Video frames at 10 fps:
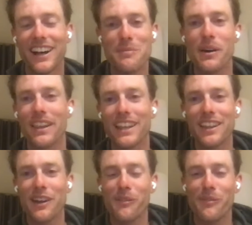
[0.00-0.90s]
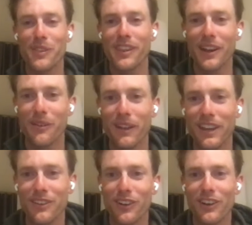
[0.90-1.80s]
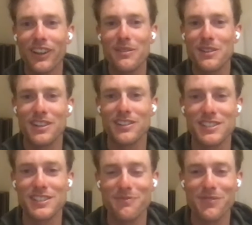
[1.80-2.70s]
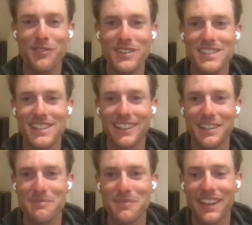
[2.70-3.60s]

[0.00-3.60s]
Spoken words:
by the end of that week, not only was I just physically